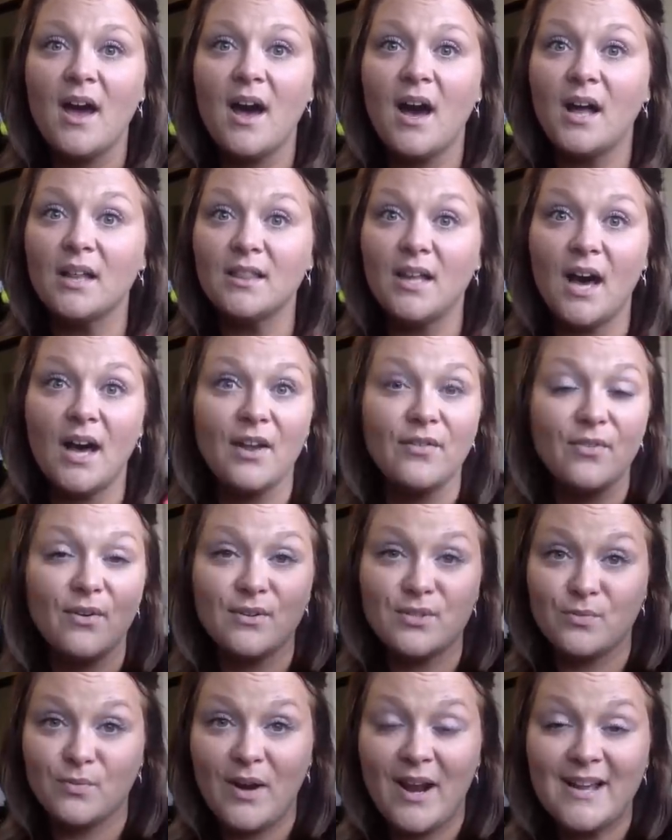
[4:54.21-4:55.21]
a lot of
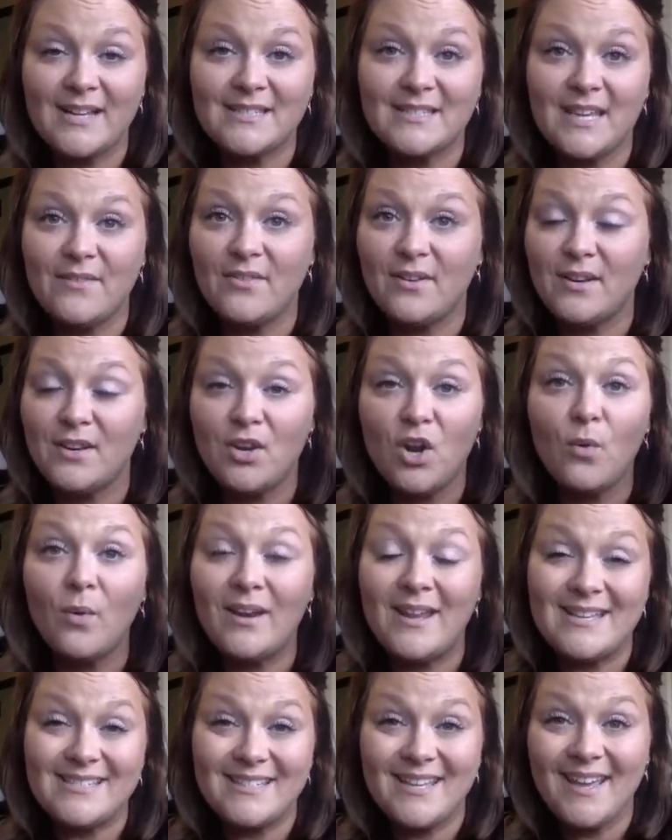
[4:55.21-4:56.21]
those ranks, even no
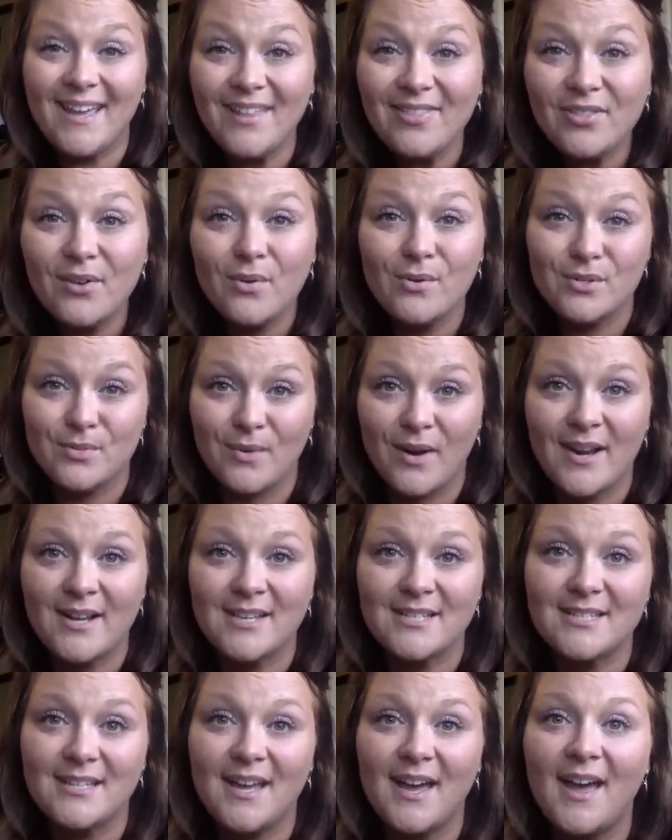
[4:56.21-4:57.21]
one has hit those
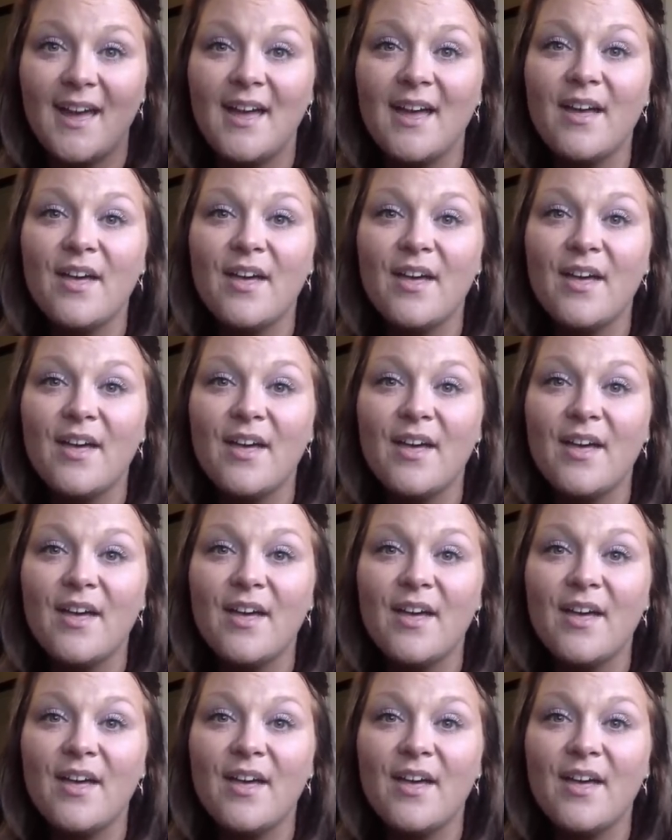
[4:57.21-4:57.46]
ranks yet,